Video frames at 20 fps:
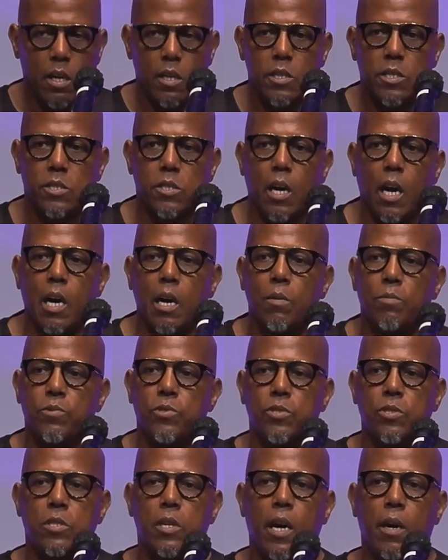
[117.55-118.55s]

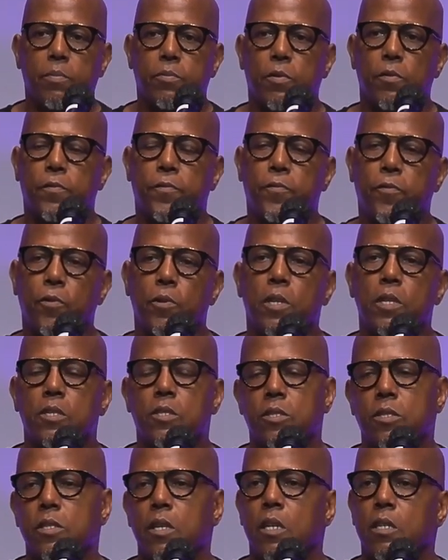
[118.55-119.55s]
Psalms chapter
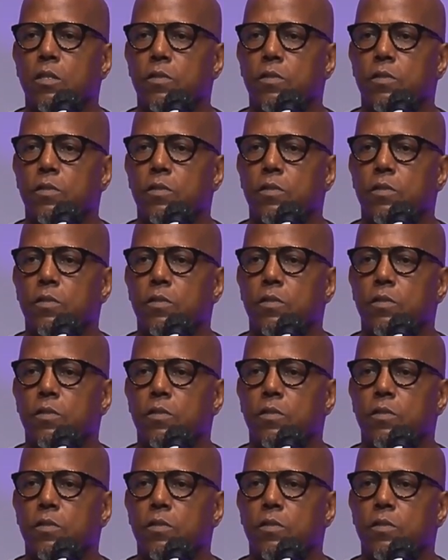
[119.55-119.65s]
46,